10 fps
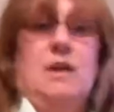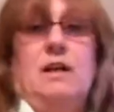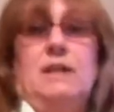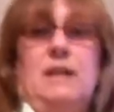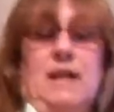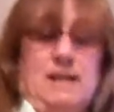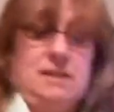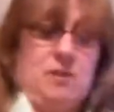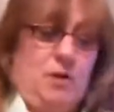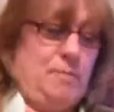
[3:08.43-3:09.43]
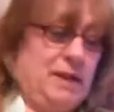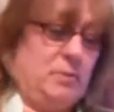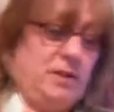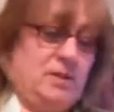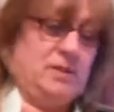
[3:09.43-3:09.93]
and he answered all my
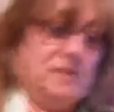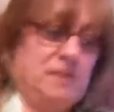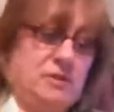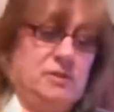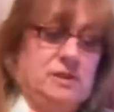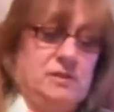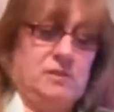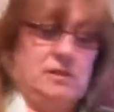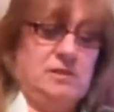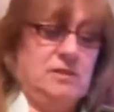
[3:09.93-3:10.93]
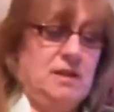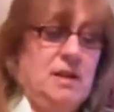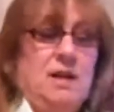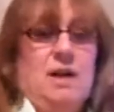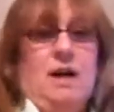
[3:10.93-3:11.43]
questions and concerns.
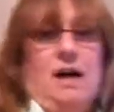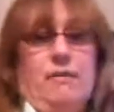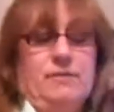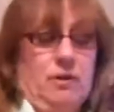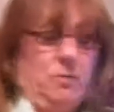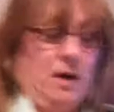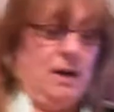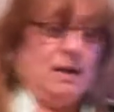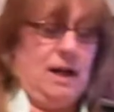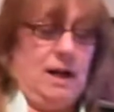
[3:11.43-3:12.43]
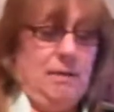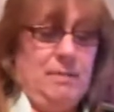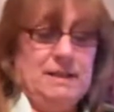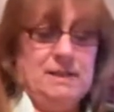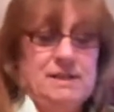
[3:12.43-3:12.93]
After a while, I
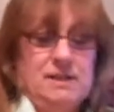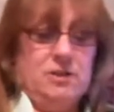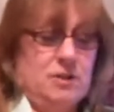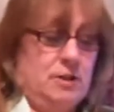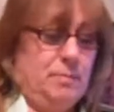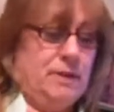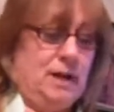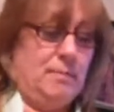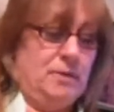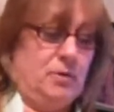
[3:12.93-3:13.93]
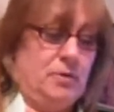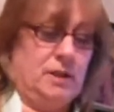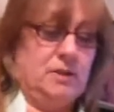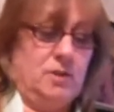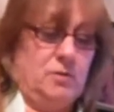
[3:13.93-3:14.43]
made the decision to become an
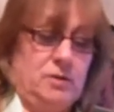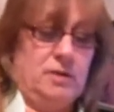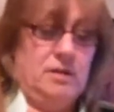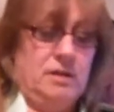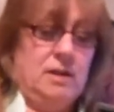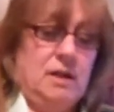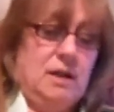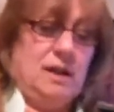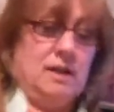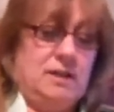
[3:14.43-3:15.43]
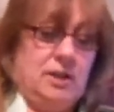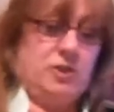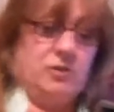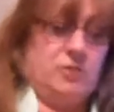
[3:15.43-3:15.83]
organ donor and tissue